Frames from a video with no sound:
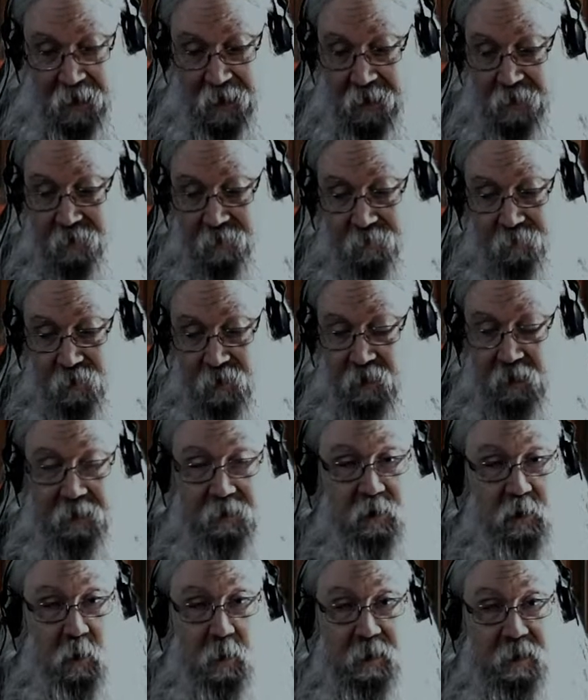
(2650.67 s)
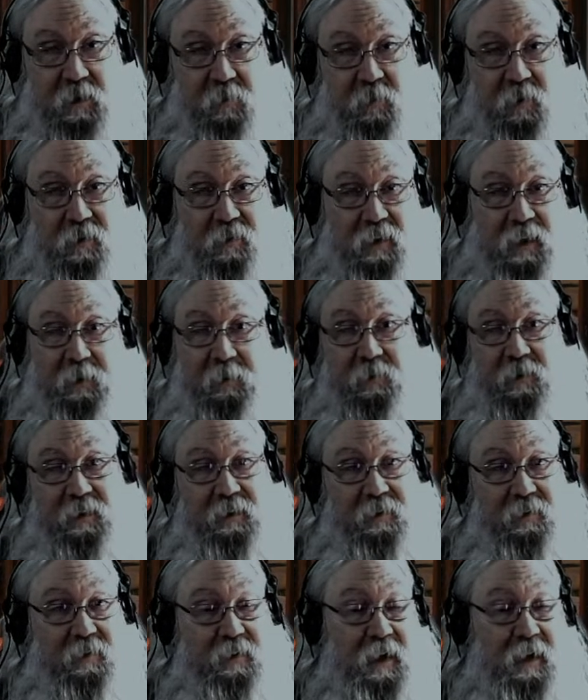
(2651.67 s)
I enjoy different
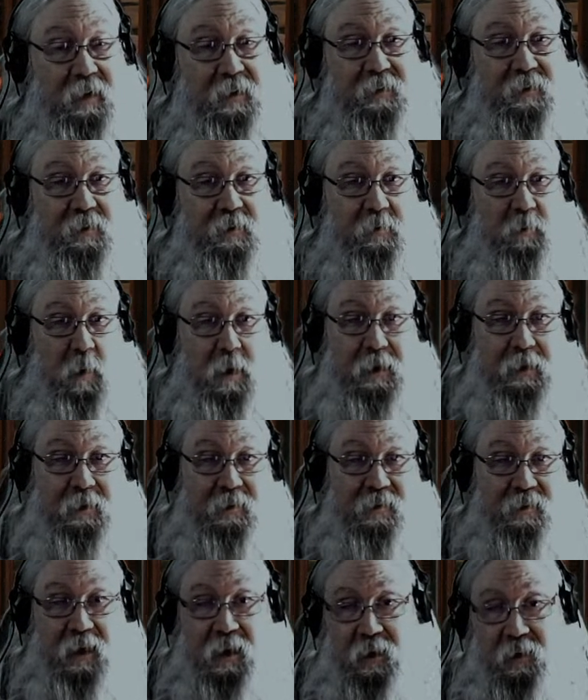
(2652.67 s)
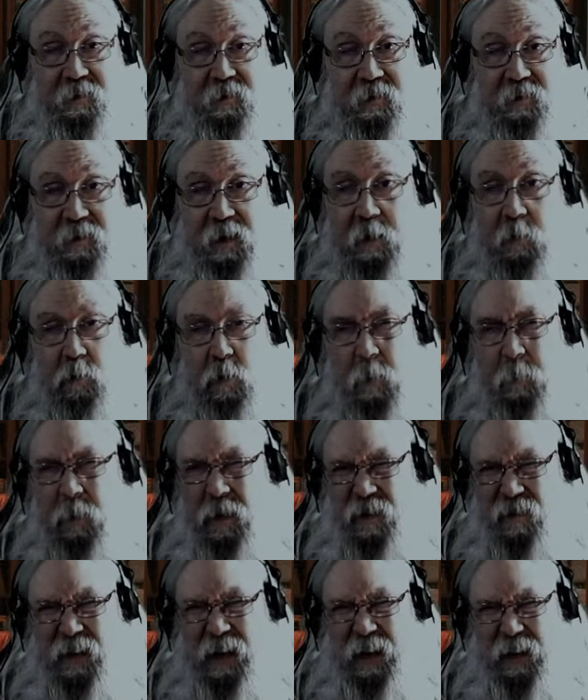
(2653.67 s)
kinds of writing styles because I grew up
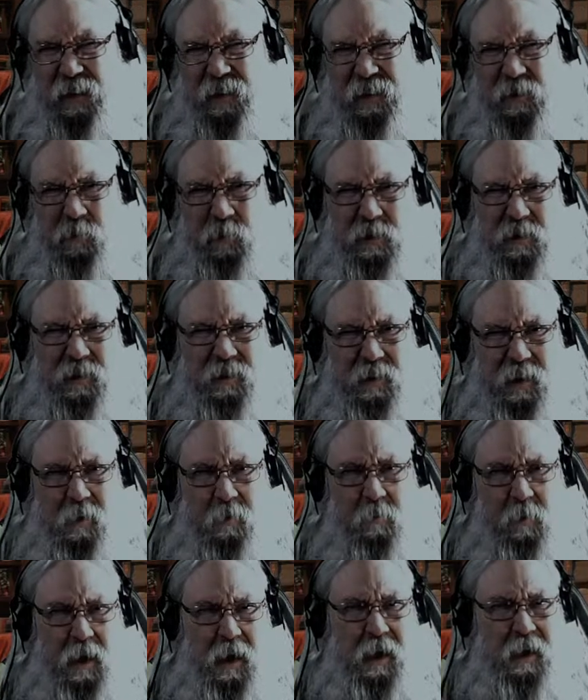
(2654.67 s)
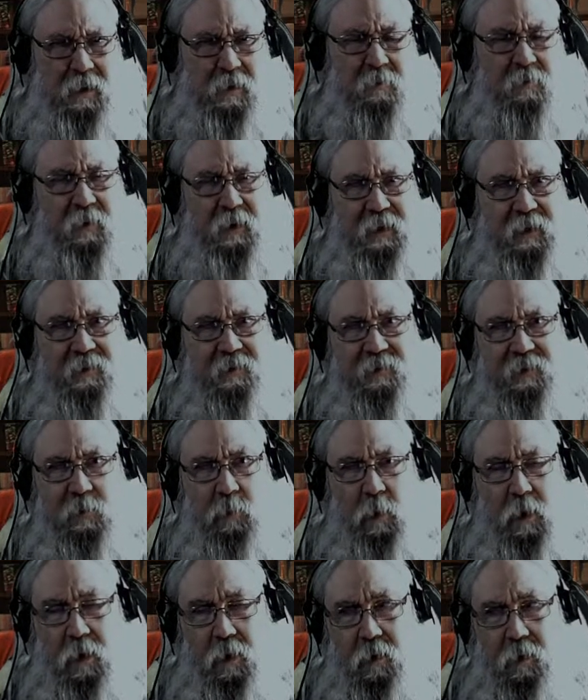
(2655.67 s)
on a lot of different sci-fi and
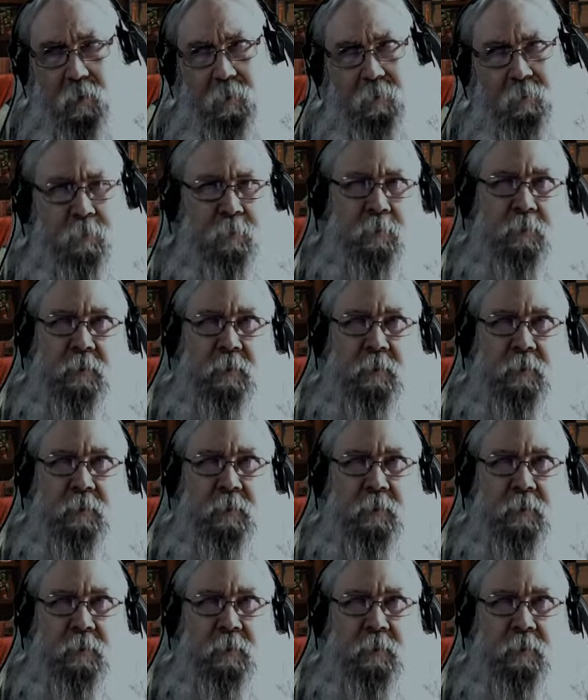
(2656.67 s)
fantasy where